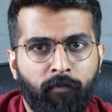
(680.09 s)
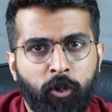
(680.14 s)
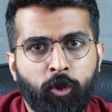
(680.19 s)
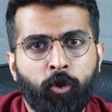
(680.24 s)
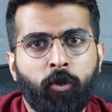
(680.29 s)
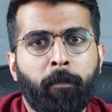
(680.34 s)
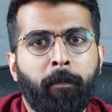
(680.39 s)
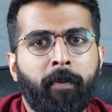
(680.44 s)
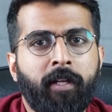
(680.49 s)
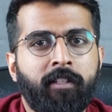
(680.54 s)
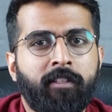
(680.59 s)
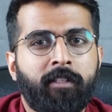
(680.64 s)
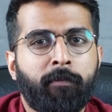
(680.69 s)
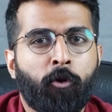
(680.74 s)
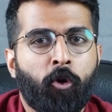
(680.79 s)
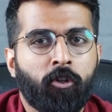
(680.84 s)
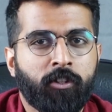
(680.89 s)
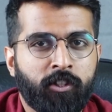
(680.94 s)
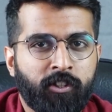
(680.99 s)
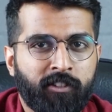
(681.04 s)
which could make
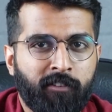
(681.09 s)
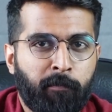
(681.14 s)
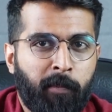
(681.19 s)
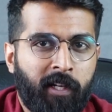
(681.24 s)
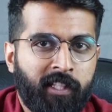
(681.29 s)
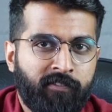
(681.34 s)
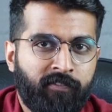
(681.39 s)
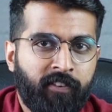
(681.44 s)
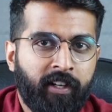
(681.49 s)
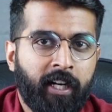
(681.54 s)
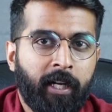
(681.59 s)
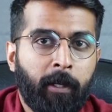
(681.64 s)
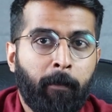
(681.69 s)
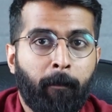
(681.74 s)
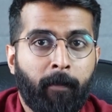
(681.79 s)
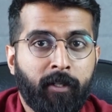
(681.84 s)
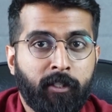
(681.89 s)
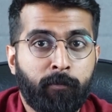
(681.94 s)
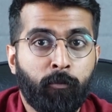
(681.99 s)
the process of breastfeeding